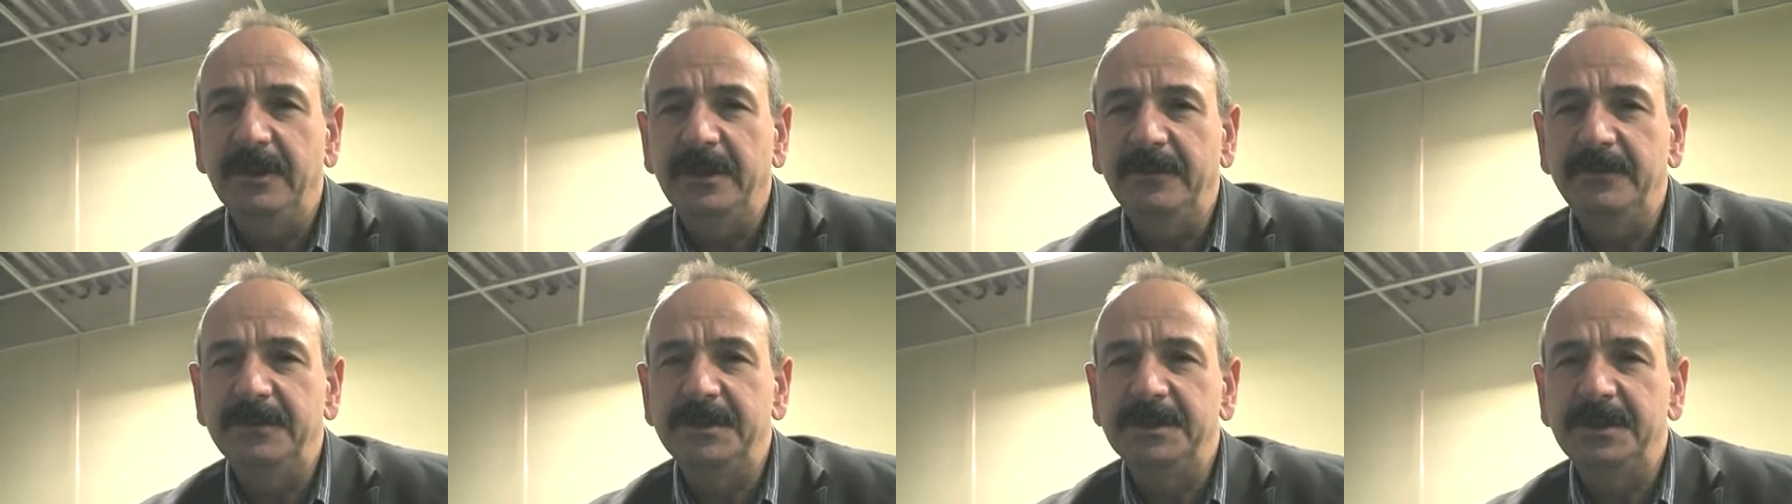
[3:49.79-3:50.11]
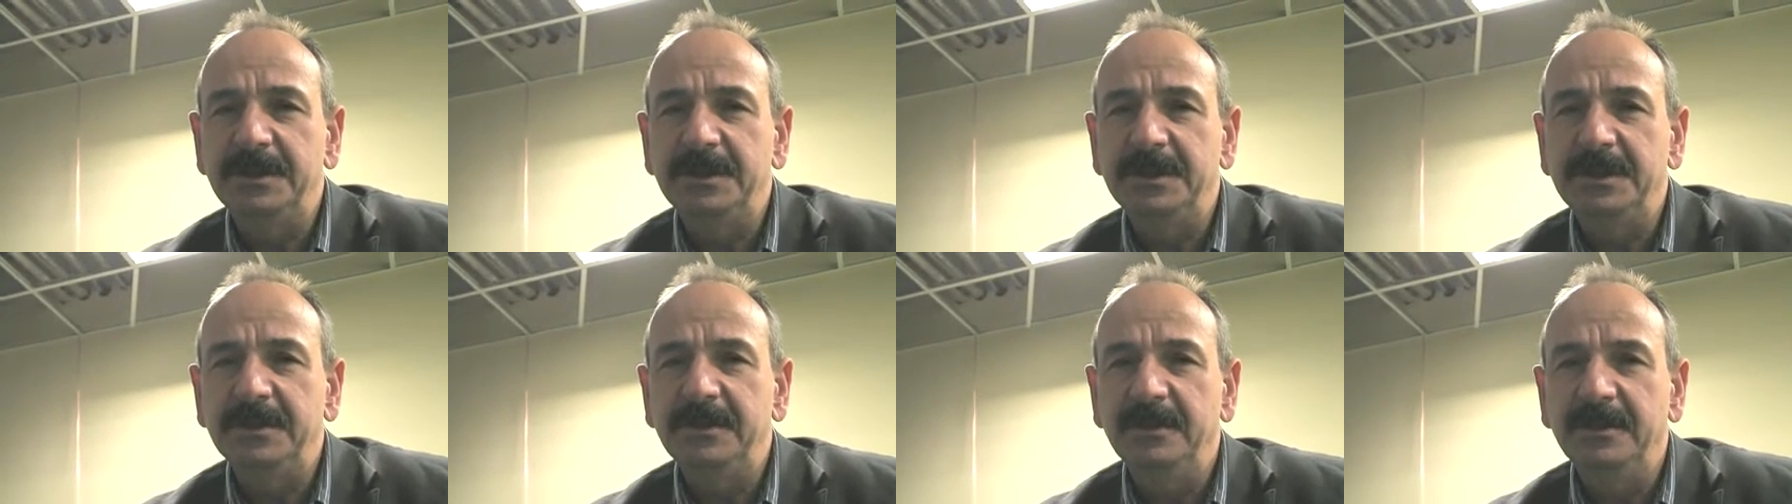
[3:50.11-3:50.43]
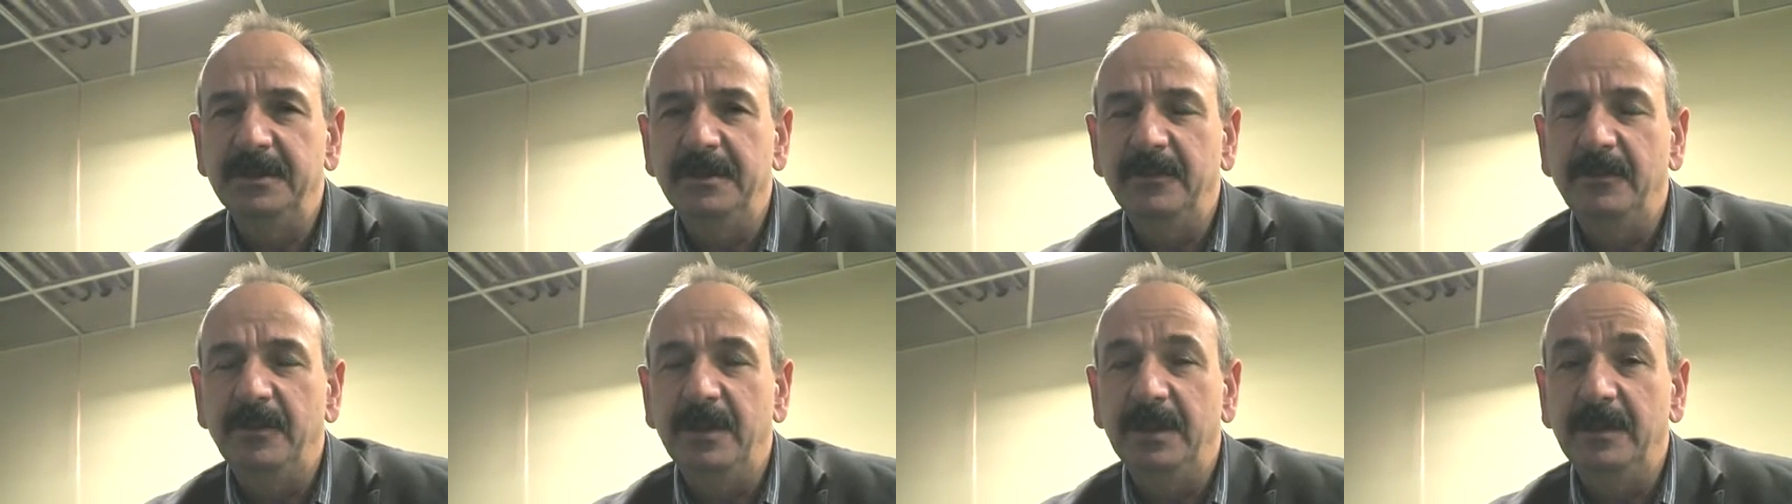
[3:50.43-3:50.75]
advertising
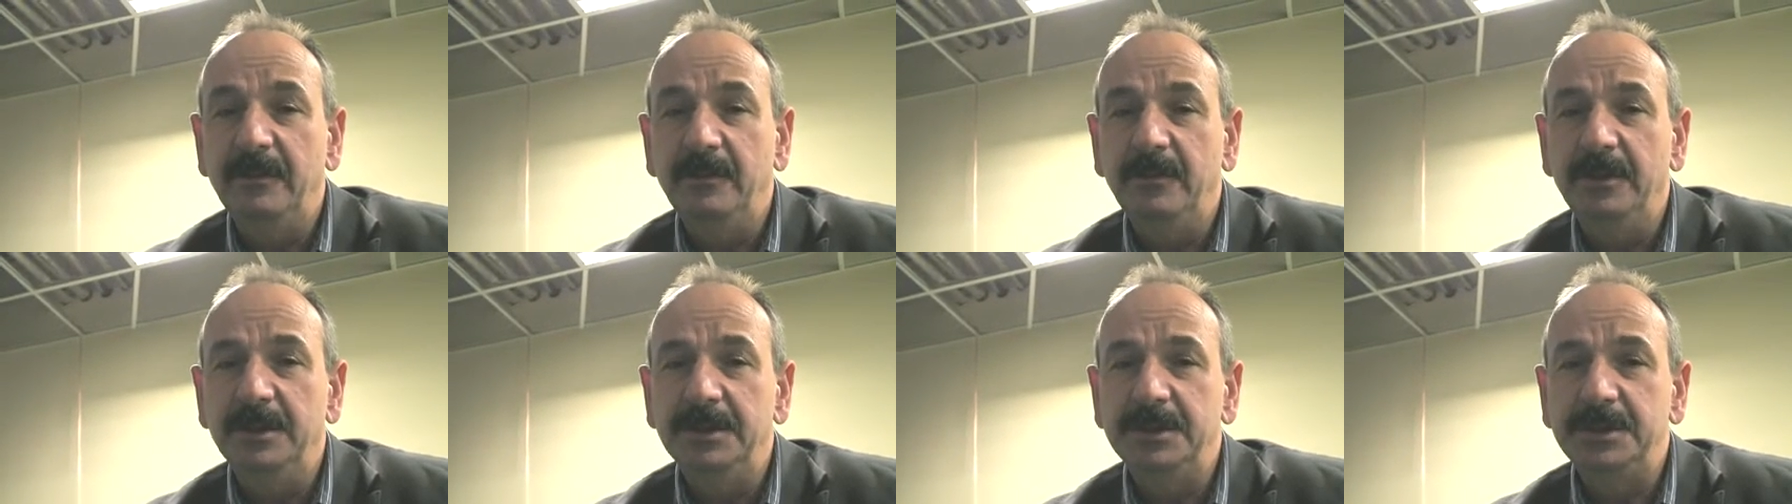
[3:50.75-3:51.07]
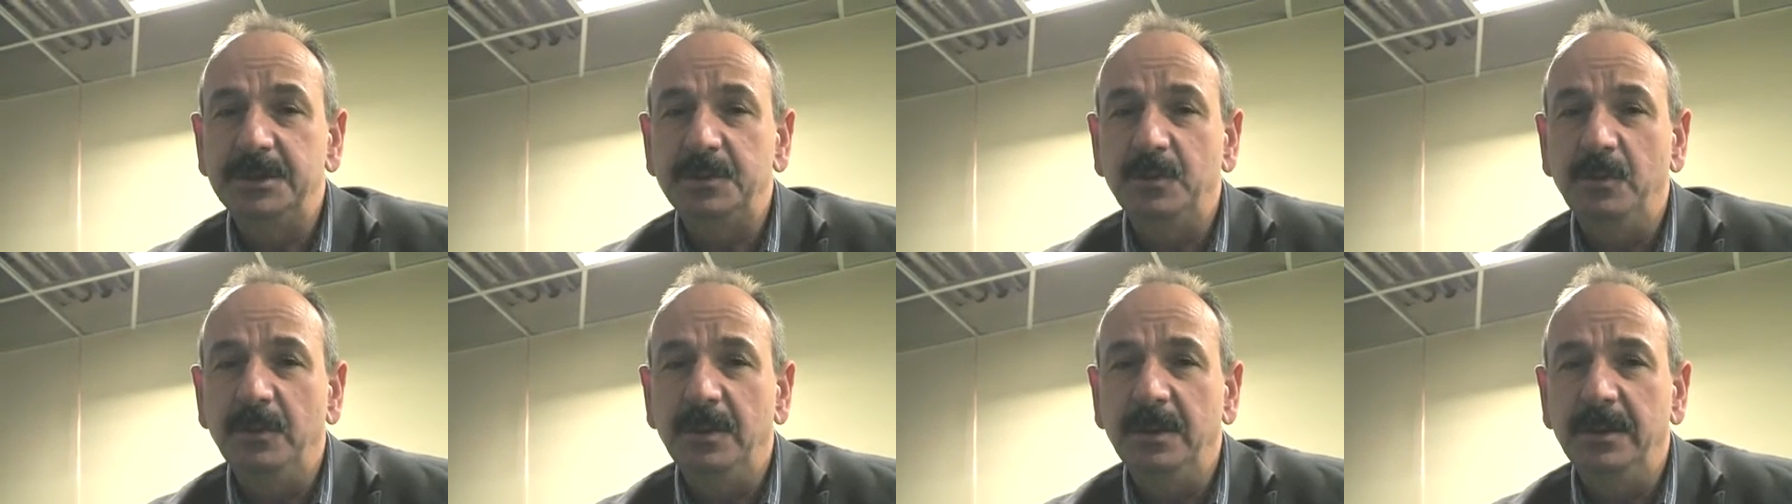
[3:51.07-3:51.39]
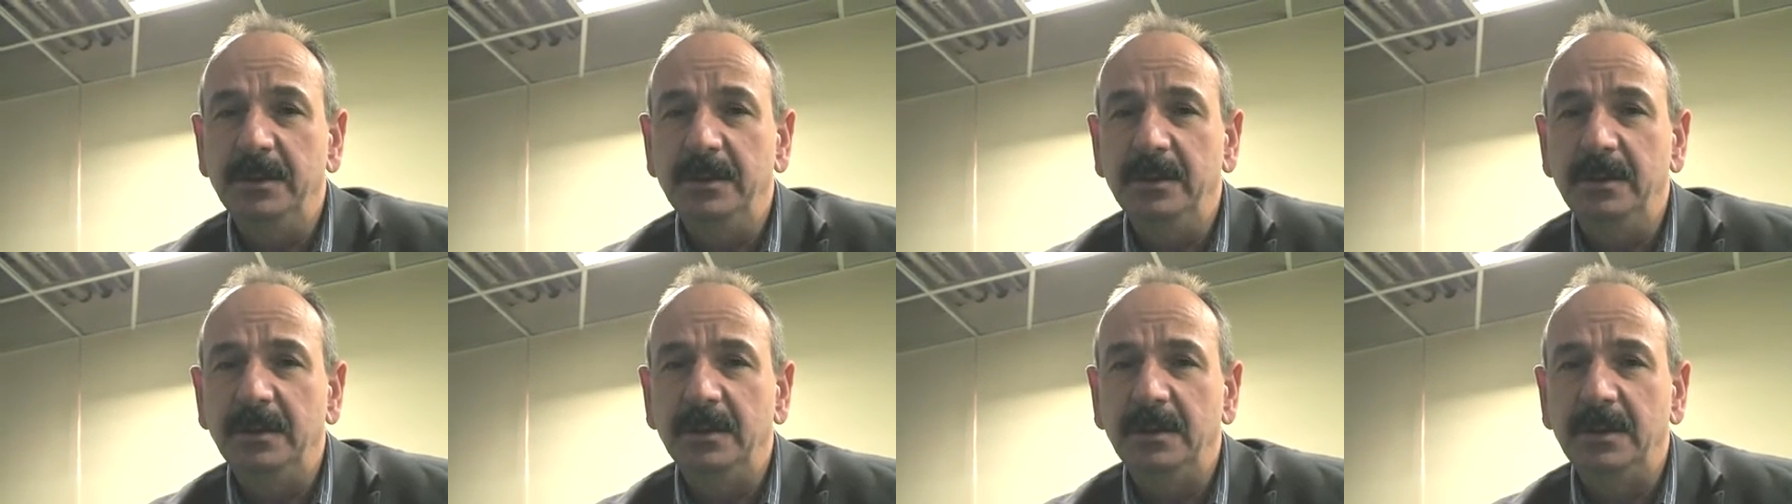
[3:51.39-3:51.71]
on the web which
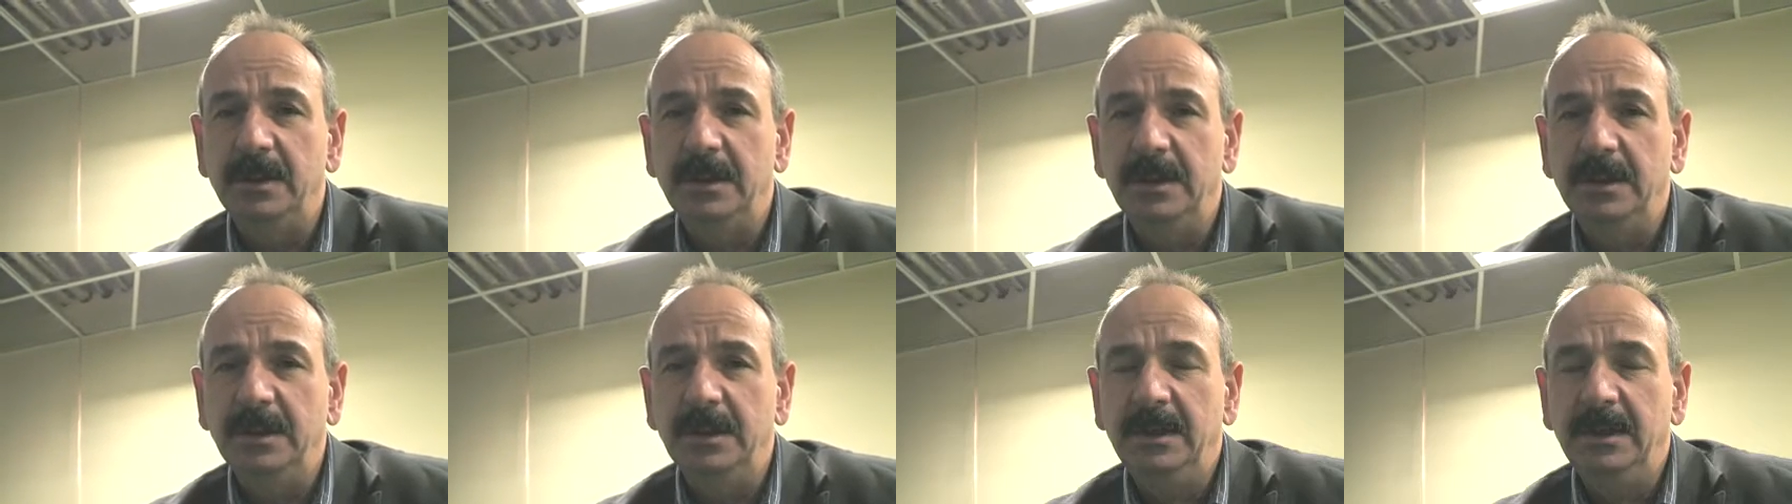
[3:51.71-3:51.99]
will